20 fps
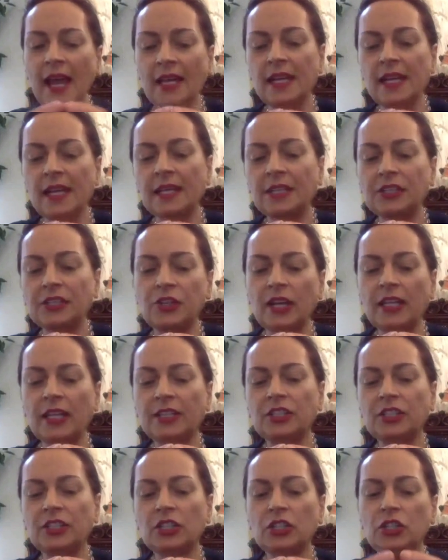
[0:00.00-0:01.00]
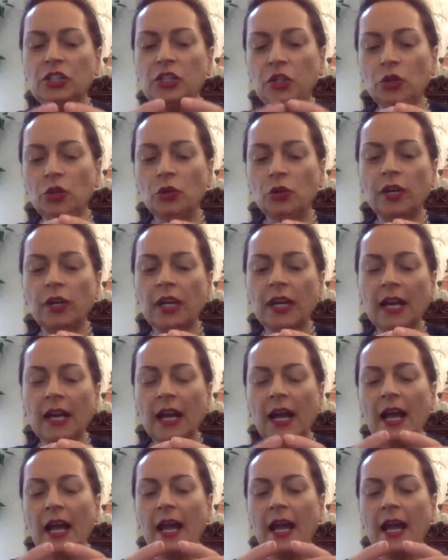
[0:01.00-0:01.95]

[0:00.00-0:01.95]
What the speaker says: electret during